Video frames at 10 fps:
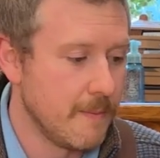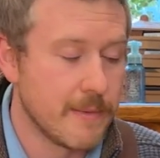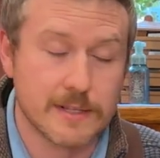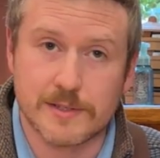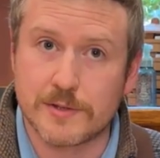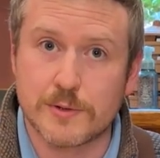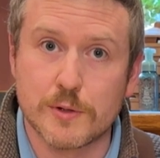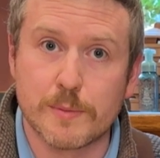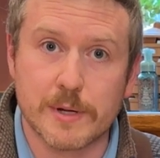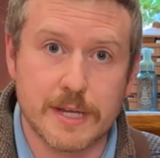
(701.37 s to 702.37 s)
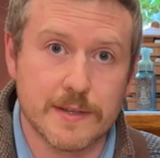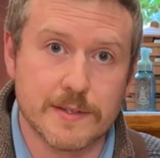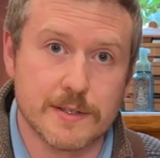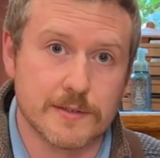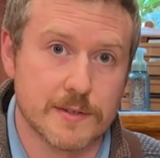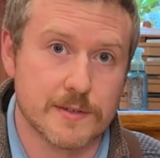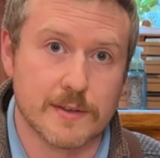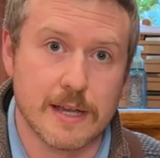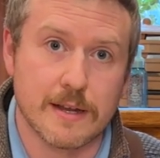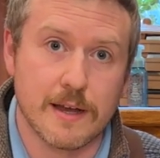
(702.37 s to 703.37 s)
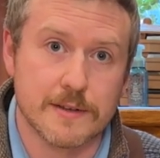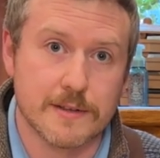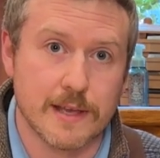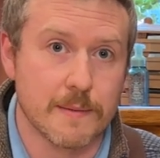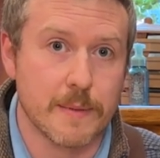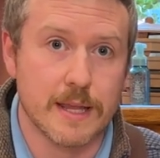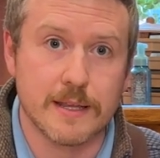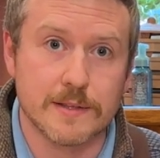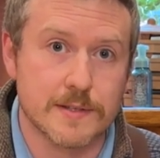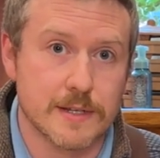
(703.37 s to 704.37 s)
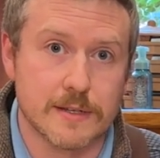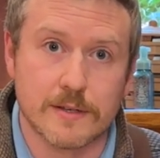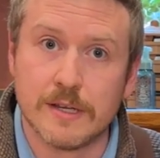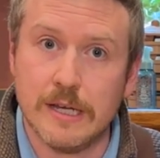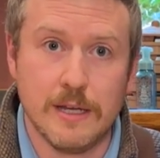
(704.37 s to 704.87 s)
Makes it super easy just to slide onto that baking steel,